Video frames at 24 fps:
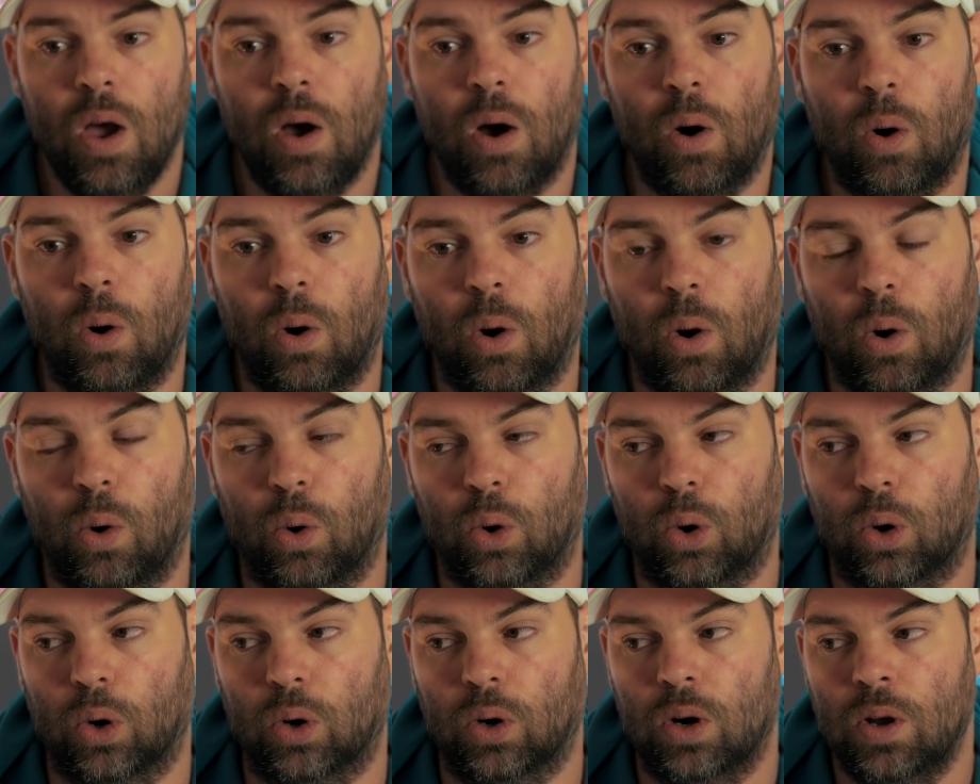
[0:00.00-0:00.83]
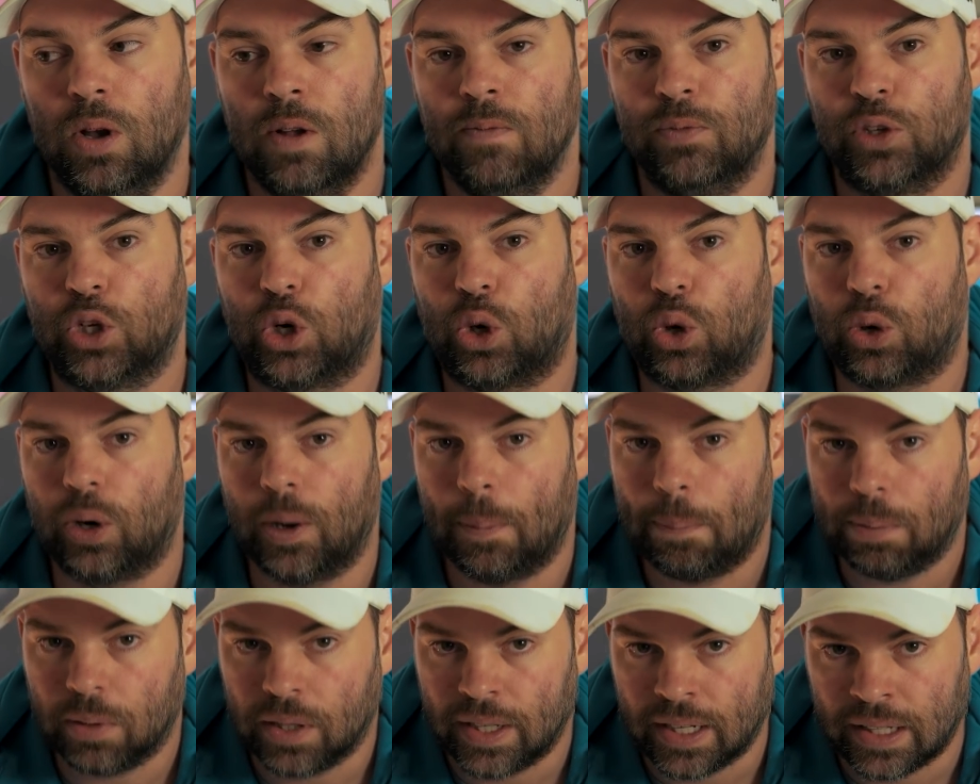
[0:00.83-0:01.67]
or
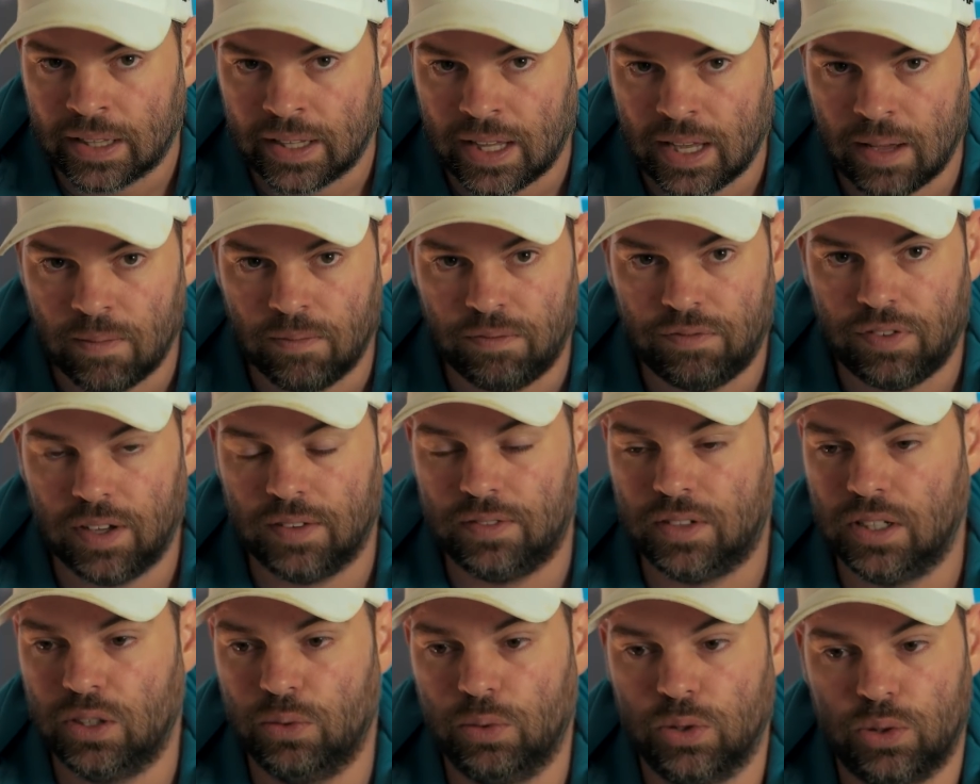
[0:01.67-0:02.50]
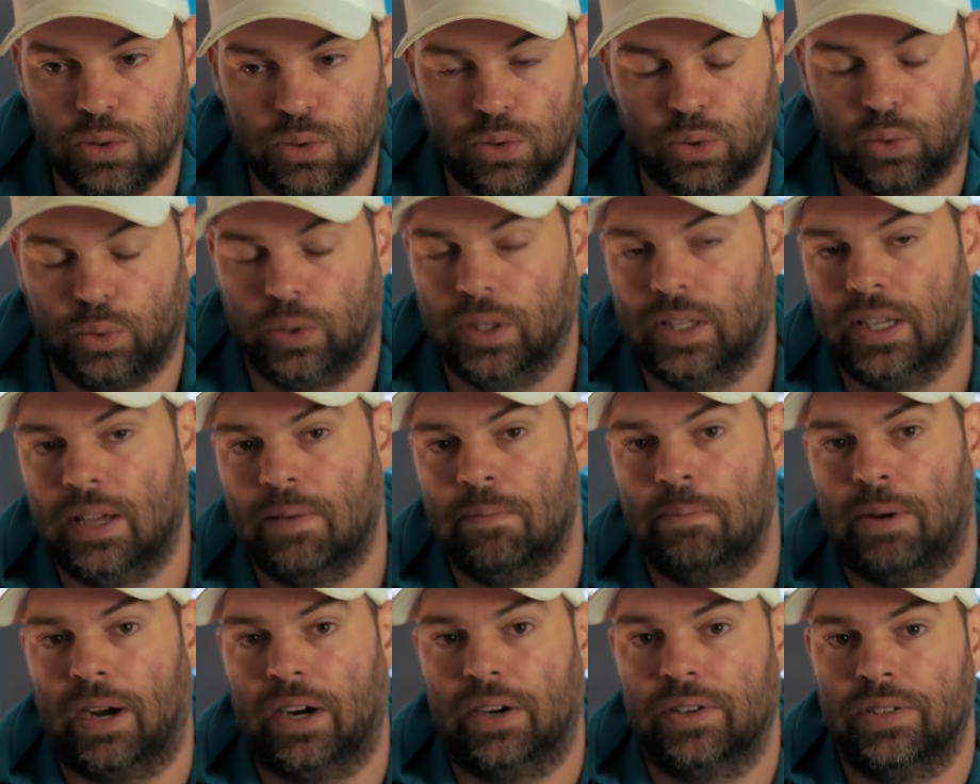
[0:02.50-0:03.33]
crippling the M50, which was a really
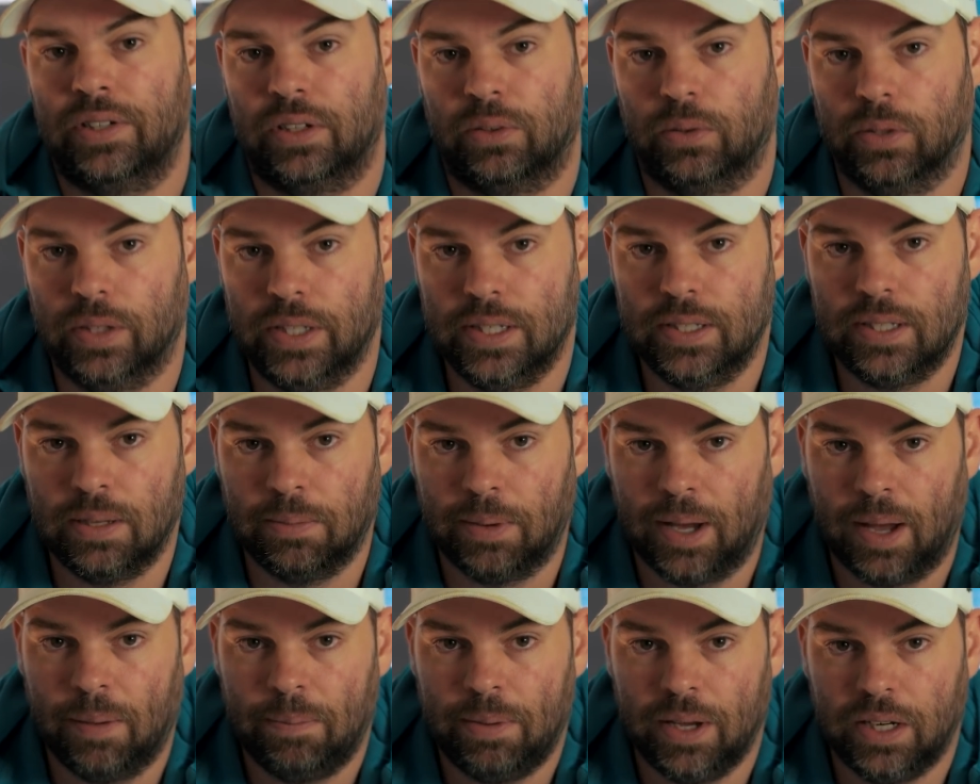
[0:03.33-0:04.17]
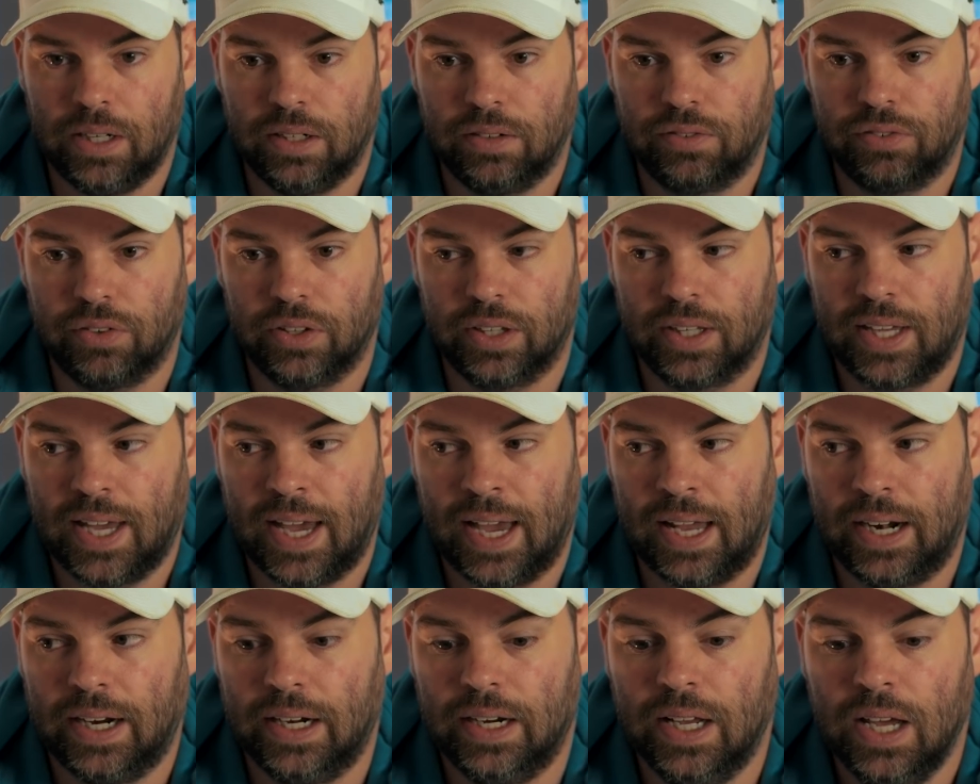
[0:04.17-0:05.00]
embarrassing release in my opinion for the
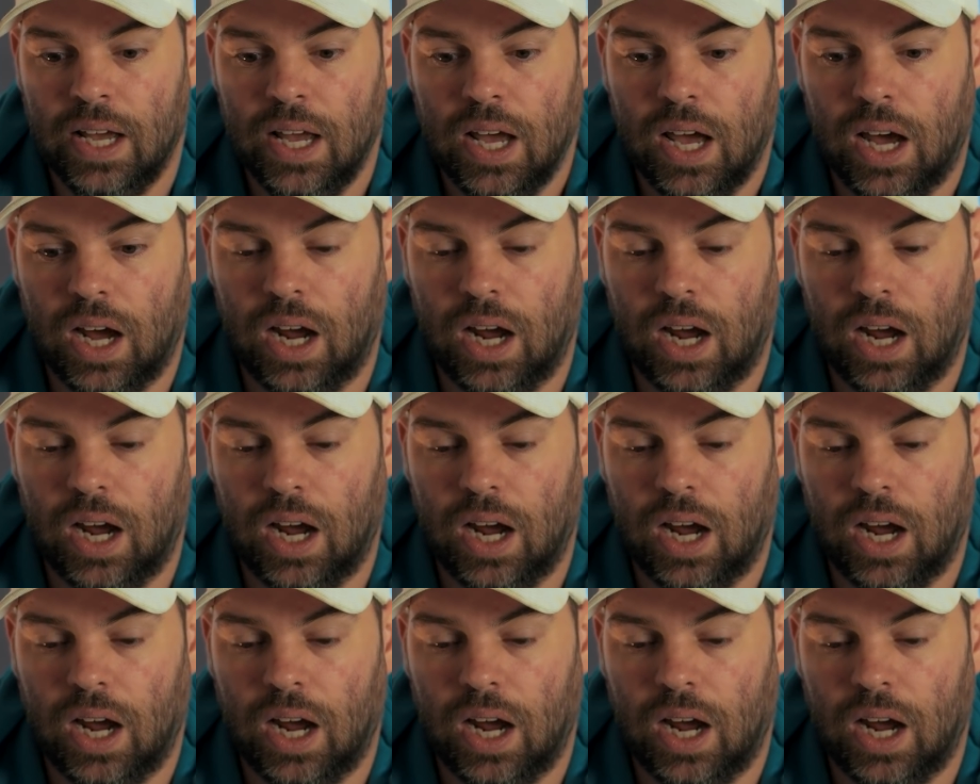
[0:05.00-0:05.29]
Canon,